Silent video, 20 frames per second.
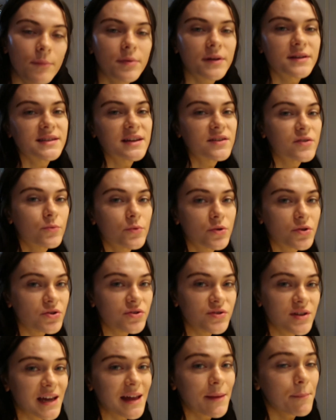Because I don't want you
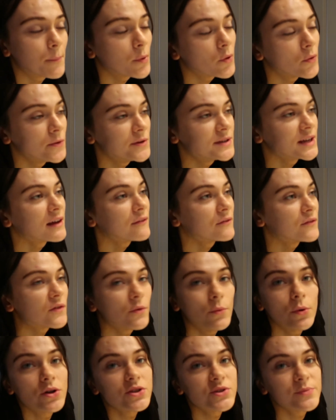to get bored having
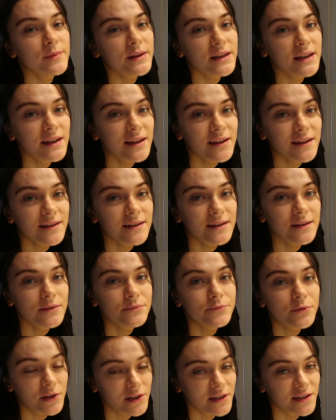to watch me
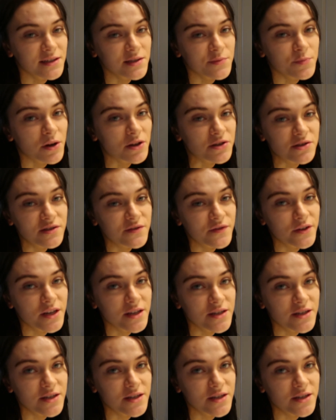clean these brushes for